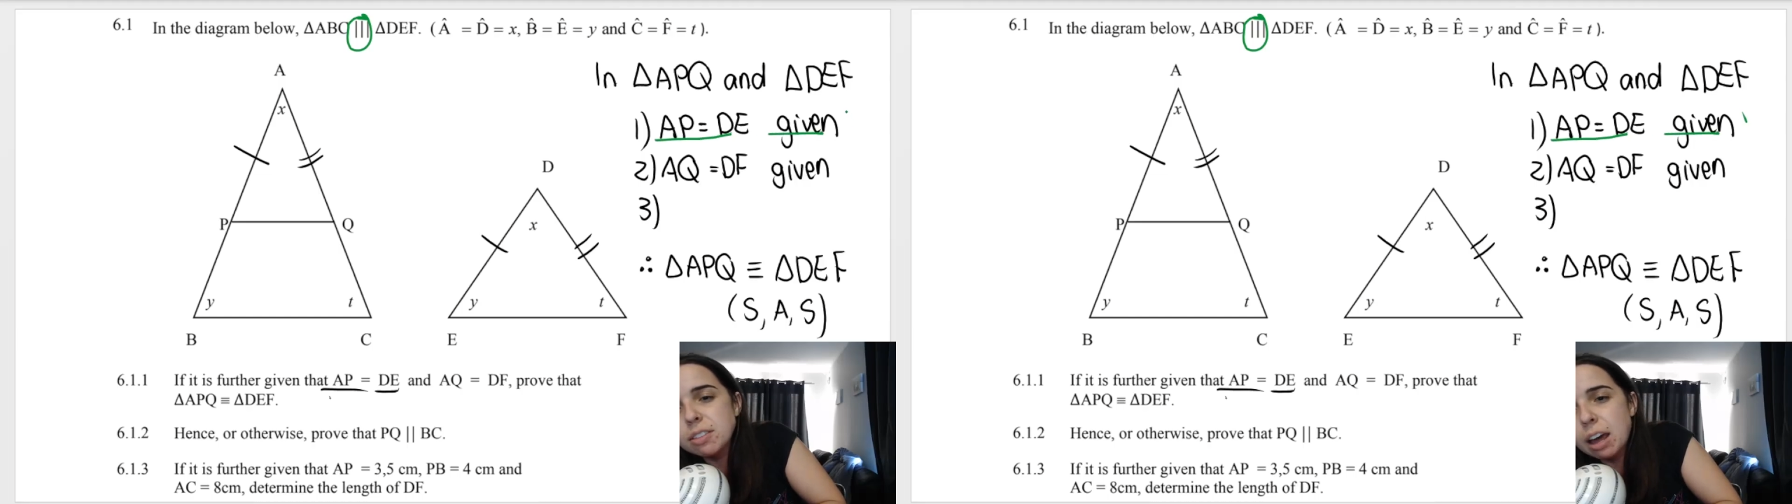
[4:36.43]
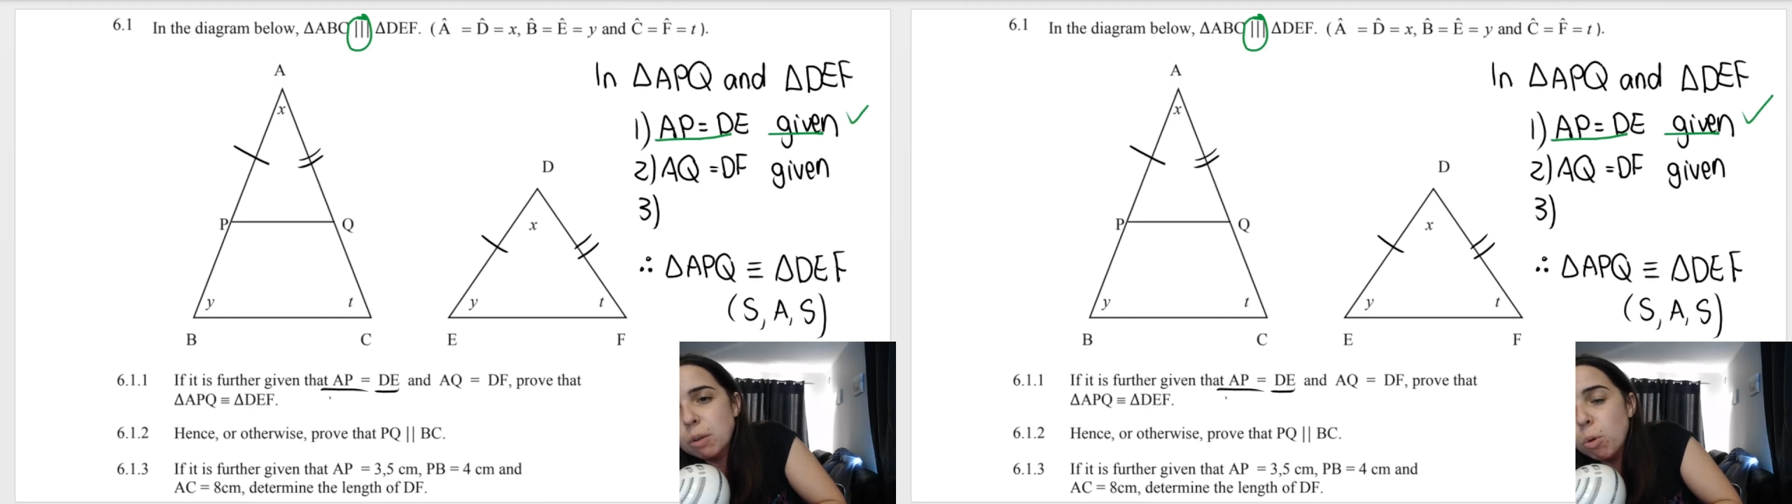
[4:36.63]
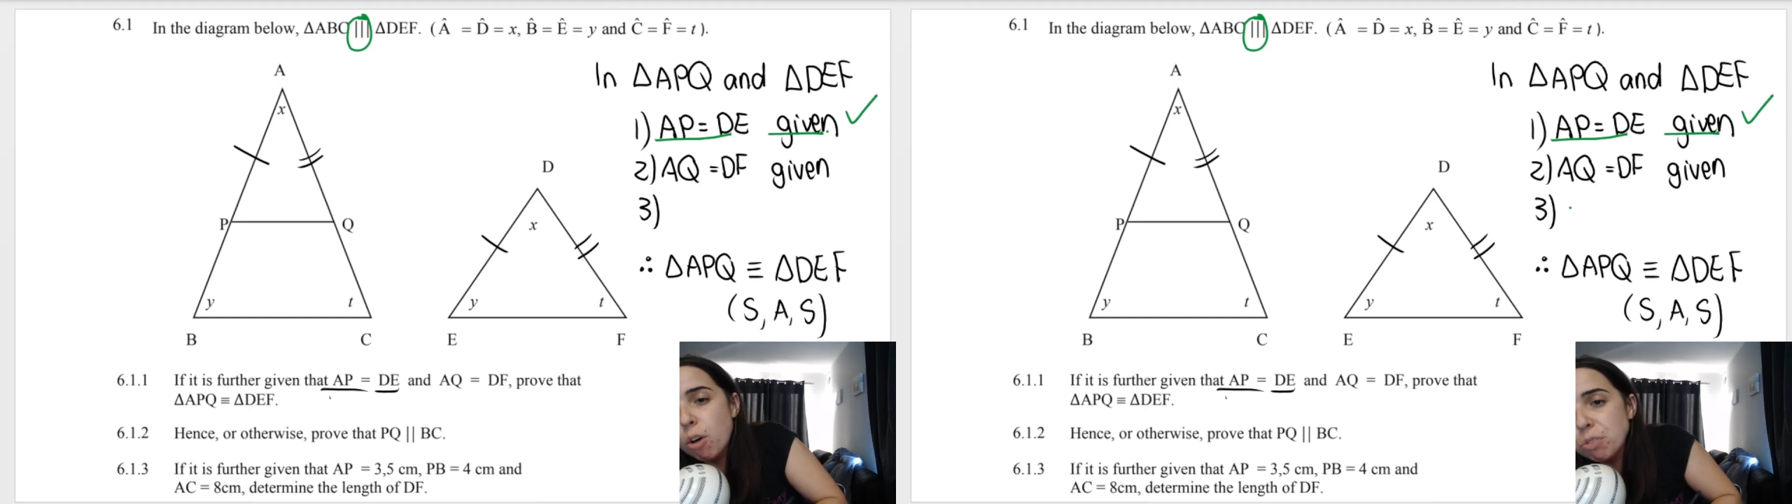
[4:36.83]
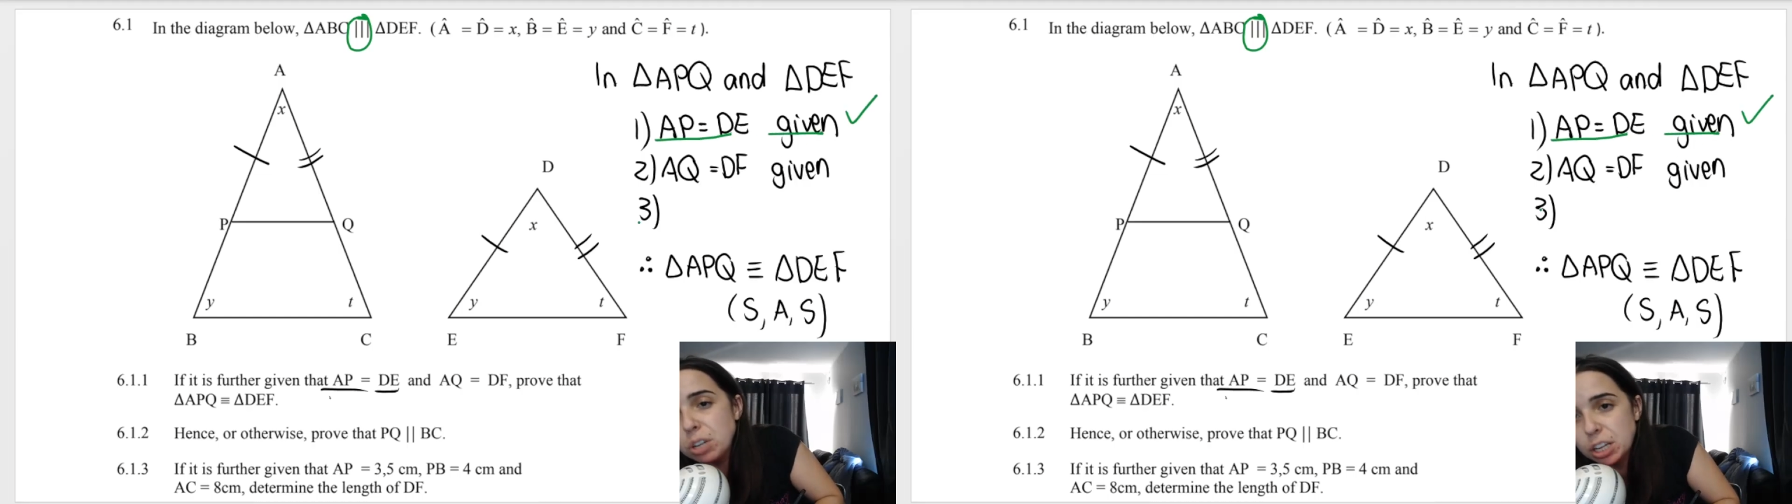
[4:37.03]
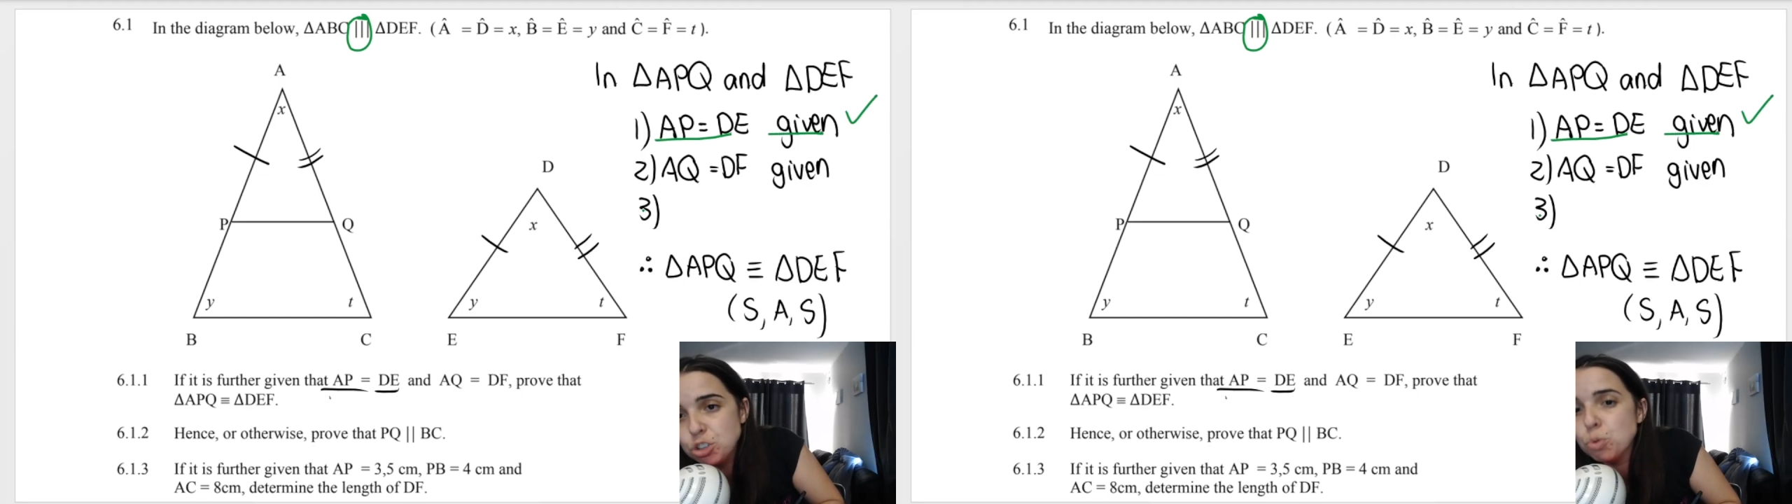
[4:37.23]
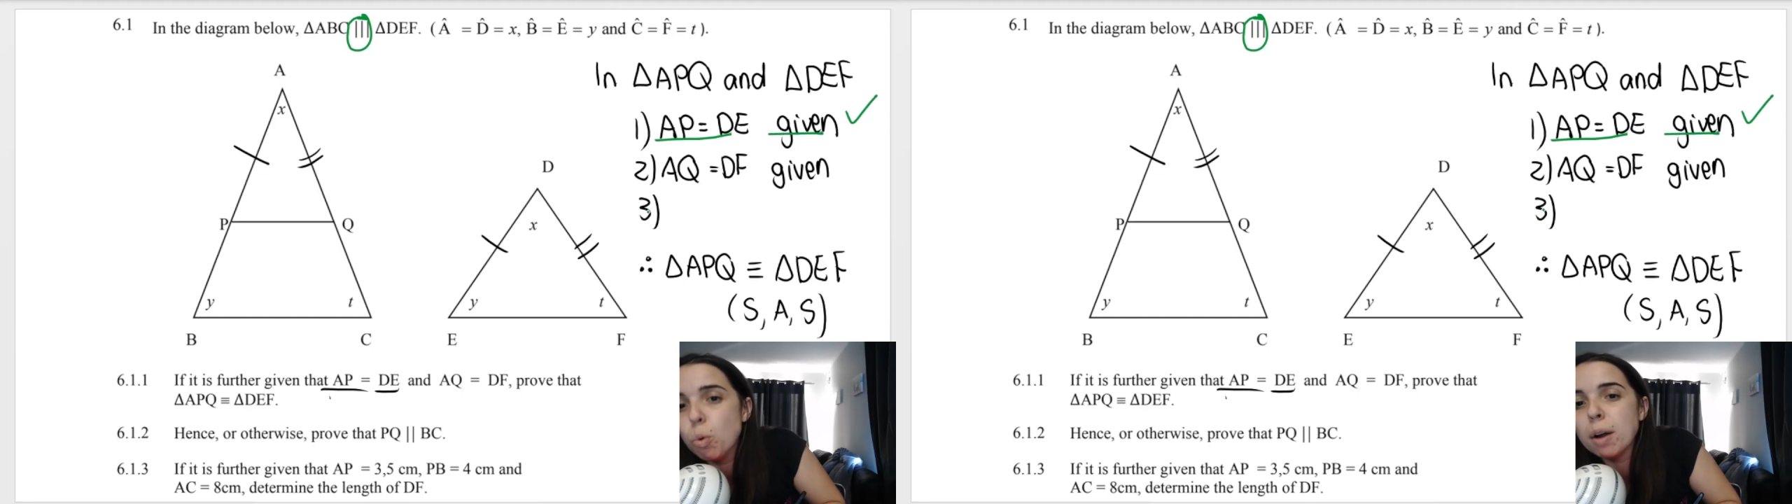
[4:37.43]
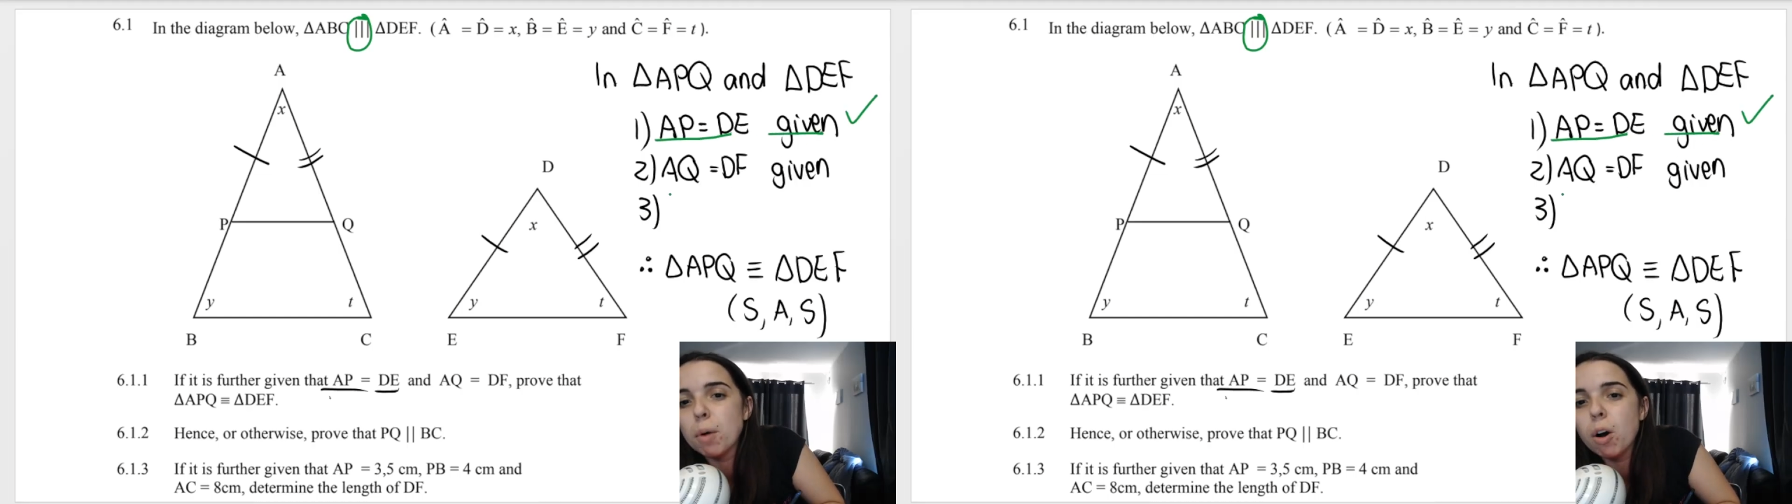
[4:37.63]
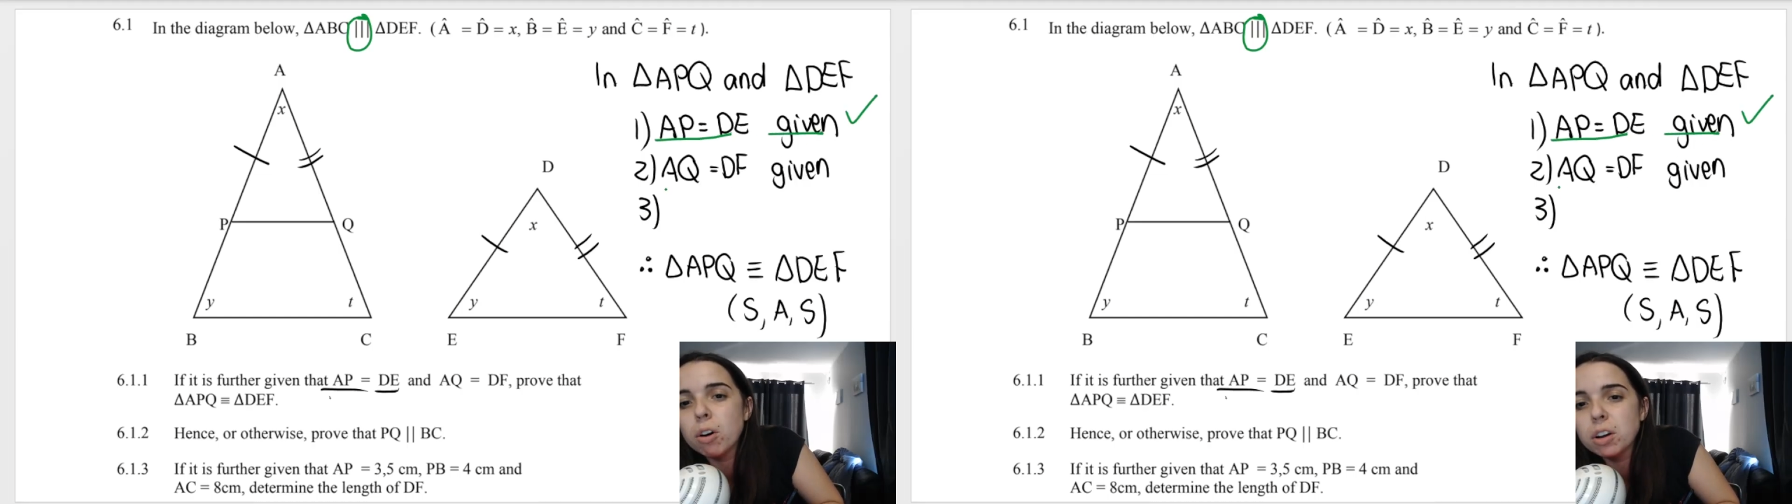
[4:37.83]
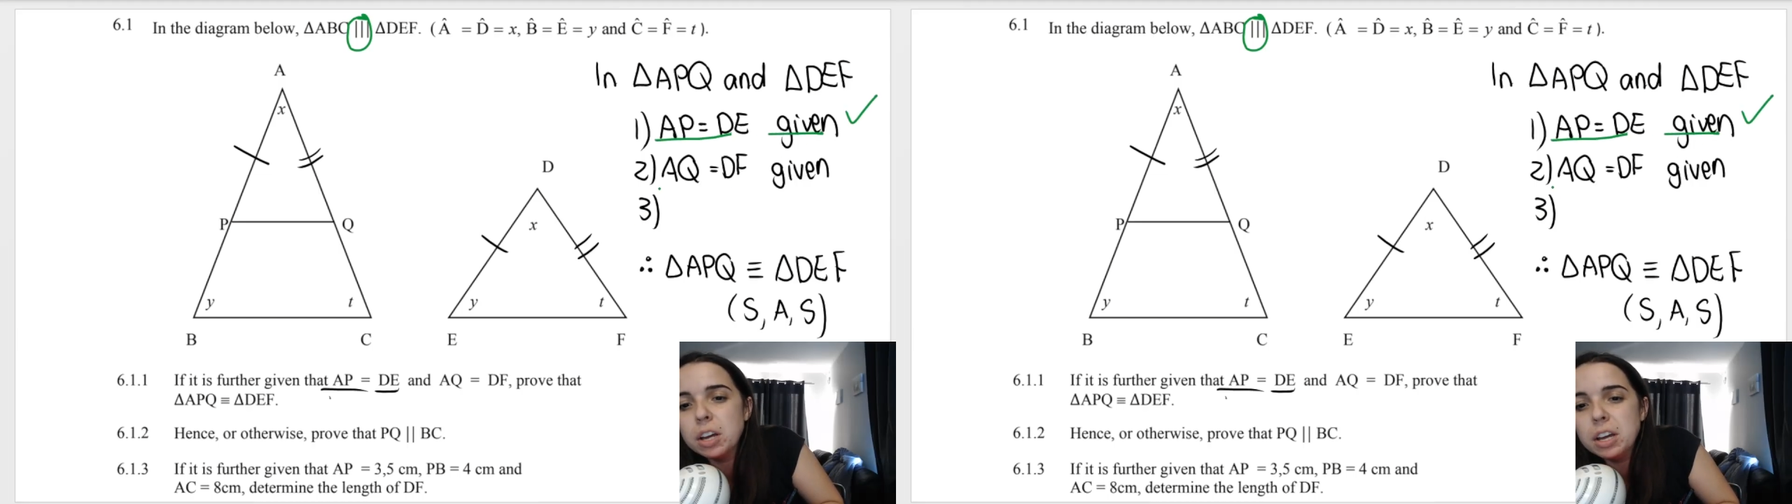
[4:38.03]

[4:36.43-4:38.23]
That will often get you one mark.